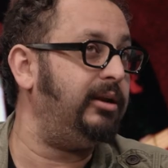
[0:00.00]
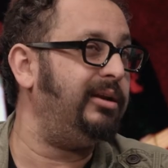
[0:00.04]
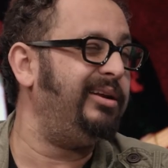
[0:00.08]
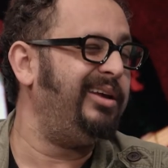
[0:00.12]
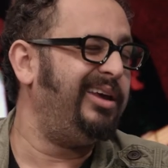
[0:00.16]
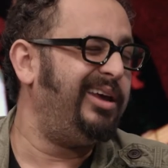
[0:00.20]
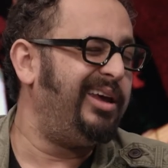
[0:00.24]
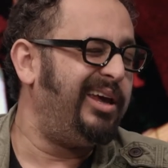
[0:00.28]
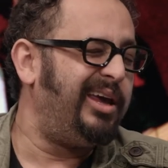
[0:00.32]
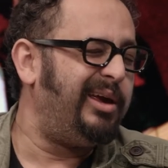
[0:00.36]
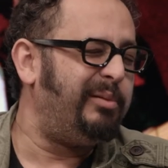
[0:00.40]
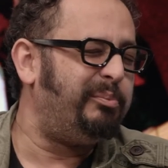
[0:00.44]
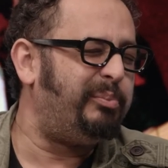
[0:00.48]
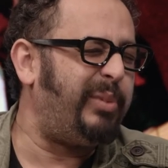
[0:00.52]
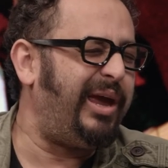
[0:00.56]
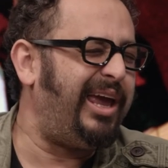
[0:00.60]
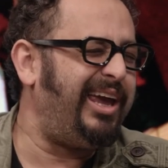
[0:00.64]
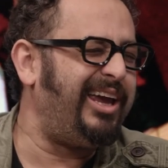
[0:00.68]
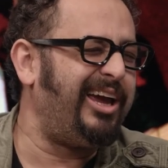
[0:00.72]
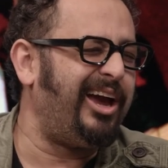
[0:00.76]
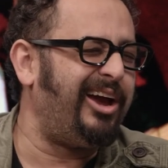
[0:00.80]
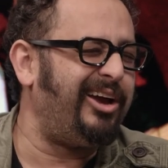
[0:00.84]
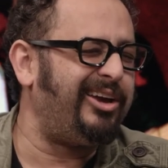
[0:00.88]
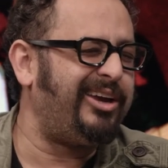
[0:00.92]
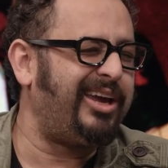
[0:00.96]
and
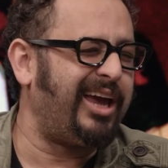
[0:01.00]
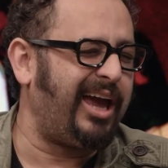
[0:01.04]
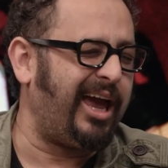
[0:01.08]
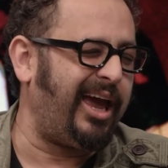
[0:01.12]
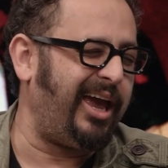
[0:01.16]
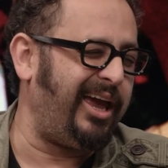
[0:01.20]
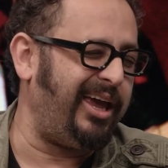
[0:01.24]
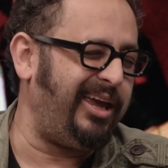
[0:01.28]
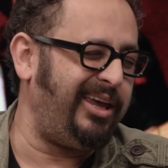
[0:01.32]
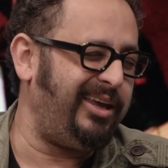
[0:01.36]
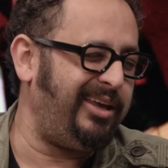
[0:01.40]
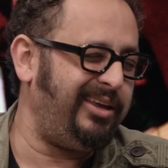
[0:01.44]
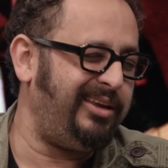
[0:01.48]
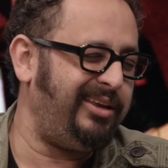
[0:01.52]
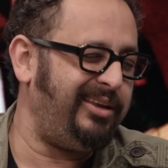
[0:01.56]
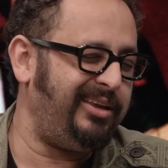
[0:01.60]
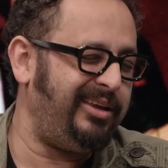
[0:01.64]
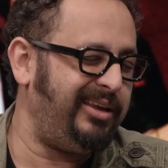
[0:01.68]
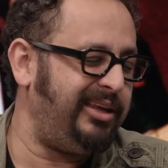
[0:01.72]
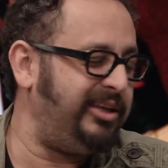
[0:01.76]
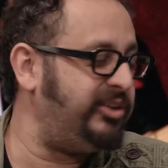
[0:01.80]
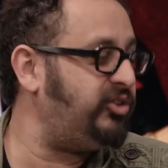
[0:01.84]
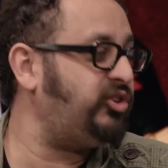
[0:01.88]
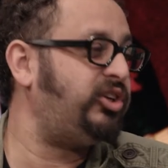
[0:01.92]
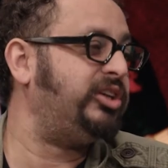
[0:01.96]
being okay
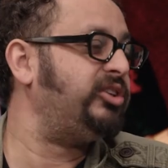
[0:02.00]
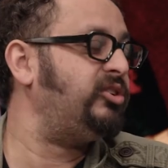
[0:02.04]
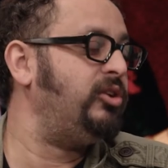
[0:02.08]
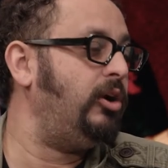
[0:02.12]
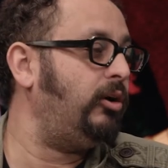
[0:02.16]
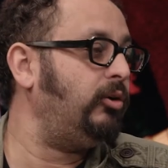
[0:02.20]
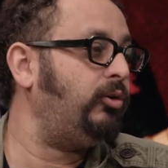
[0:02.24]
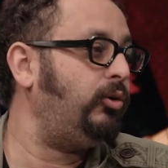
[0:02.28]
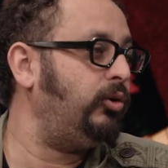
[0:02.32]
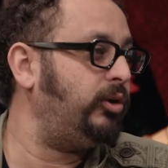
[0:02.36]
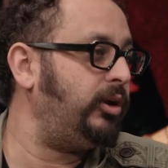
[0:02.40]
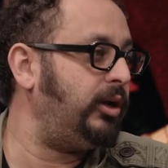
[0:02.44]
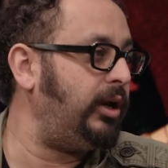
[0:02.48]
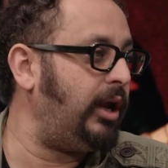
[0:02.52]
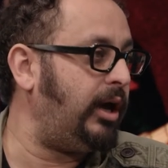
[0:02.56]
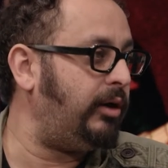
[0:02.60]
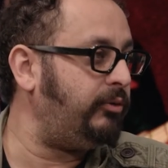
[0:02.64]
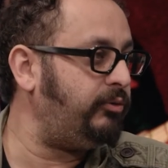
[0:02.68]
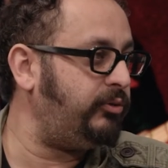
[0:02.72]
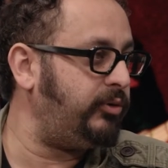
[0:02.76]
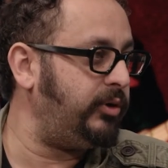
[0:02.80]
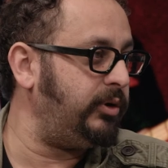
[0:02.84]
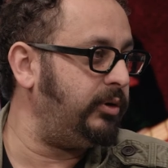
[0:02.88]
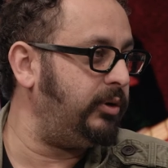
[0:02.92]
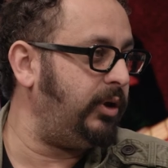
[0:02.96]
is just not good
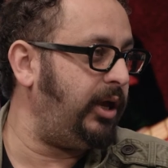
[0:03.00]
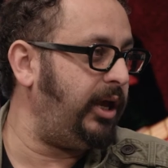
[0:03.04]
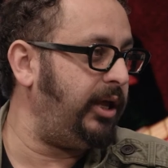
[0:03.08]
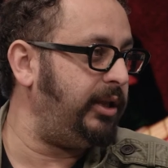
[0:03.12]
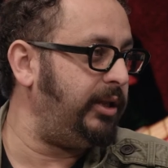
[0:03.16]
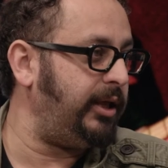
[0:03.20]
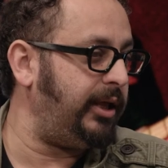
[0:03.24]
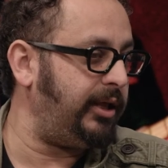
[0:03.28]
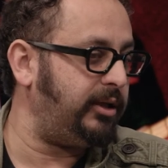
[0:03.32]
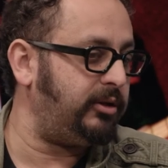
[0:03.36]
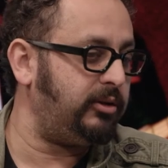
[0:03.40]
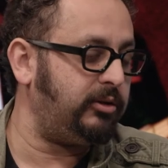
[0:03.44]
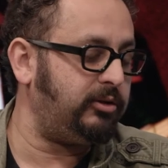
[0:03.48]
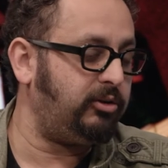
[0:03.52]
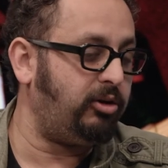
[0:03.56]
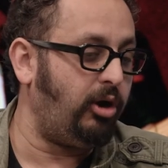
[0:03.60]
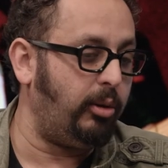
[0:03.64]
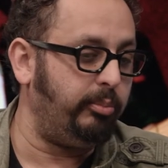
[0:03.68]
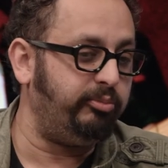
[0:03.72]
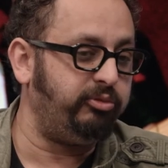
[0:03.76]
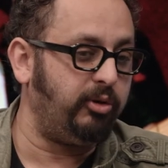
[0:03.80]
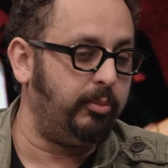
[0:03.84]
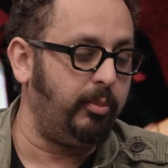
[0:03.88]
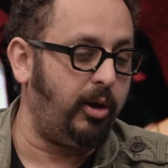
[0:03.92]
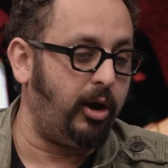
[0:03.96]
enough, and, and that
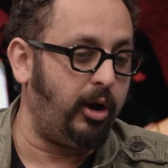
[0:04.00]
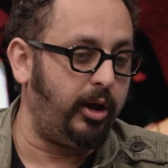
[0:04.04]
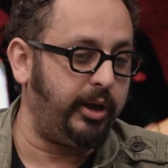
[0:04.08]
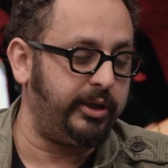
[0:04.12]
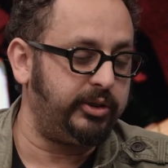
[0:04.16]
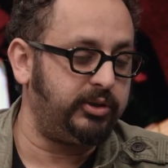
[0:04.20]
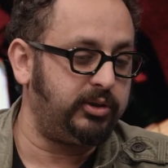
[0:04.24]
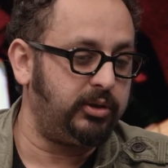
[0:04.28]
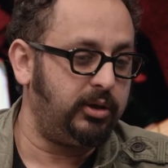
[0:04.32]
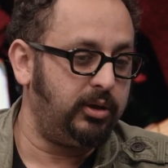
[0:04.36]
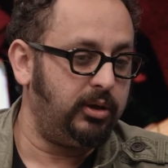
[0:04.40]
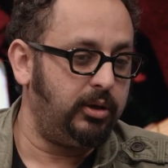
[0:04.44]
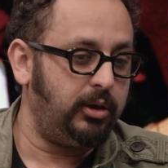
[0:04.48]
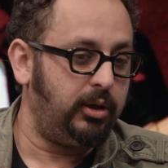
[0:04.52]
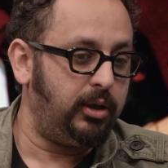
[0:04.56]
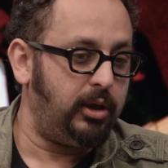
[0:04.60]
compromise,